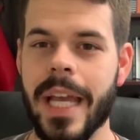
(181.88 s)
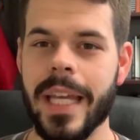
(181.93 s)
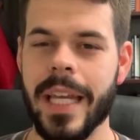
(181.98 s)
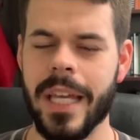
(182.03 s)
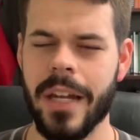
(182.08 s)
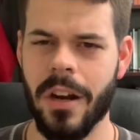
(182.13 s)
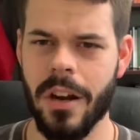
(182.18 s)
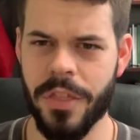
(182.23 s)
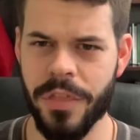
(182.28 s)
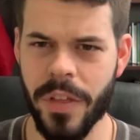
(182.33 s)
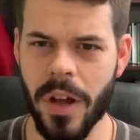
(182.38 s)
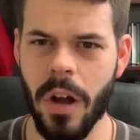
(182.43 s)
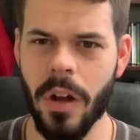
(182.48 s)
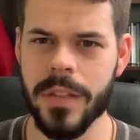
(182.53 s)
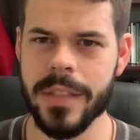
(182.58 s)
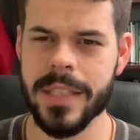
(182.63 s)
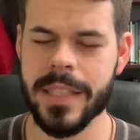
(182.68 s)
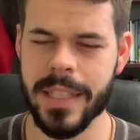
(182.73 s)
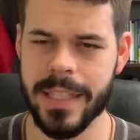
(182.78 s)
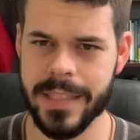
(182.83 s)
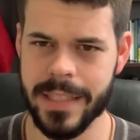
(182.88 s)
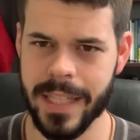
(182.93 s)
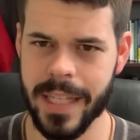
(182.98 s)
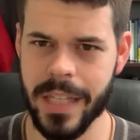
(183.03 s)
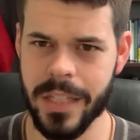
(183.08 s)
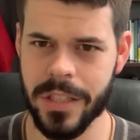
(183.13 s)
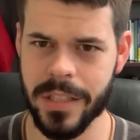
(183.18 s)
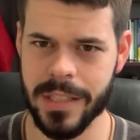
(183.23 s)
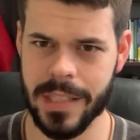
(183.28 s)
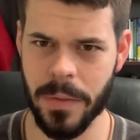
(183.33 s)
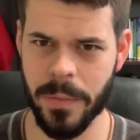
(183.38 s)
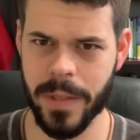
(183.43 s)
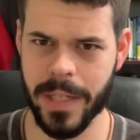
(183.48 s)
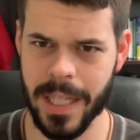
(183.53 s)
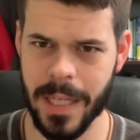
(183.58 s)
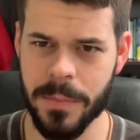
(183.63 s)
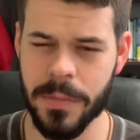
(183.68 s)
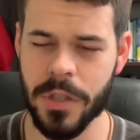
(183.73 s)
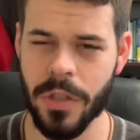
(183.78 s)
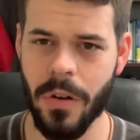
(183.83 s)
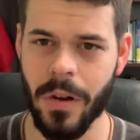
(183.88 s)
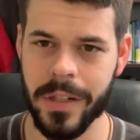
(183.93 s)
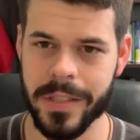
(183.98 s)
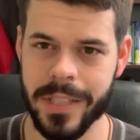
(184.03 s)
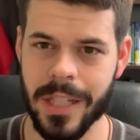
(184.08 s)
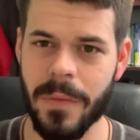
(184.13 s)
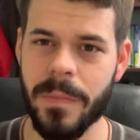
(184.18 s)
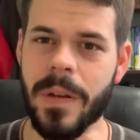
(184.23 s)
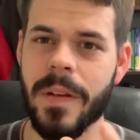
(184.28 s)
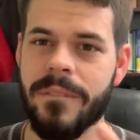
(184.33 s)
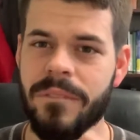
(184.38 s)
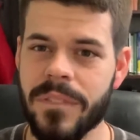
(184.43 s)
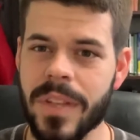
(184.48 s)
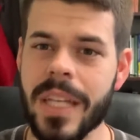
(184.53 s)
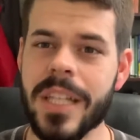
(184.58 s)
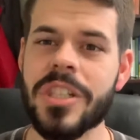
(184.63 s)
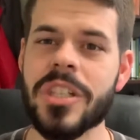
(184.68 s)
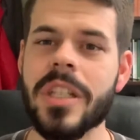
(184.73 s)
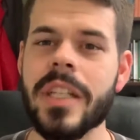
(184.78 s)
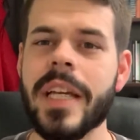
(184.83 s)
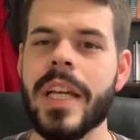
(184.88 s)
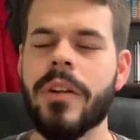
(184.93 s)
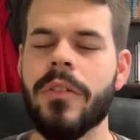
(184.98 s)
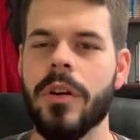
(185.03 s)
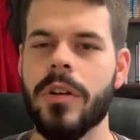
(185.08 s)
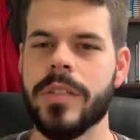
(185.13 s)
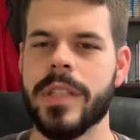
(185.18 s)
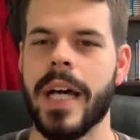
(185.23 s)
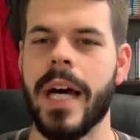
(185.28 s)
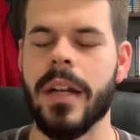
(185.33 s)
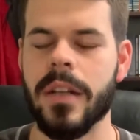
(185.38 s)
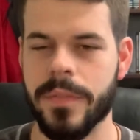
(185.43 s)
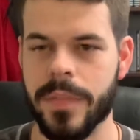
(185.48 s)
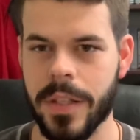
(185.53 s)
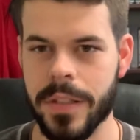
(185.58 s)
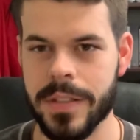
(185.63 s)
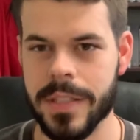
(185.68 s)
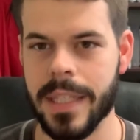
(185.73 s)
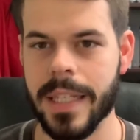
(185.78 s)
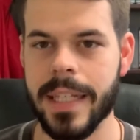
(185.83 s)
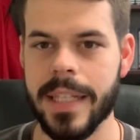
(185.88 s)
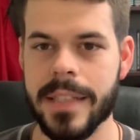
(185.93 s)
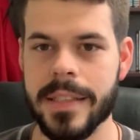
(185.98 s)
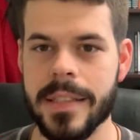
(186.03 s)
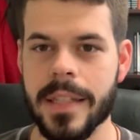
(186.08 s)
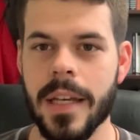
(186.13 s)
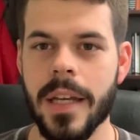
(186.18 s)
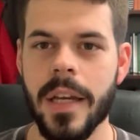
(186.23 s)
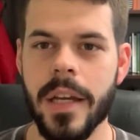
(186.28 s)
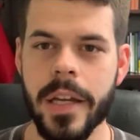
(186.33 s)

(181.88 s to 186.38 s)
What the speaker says: in our thoughts and intentions that we keep to ourselves, and eventually it grows out of those things.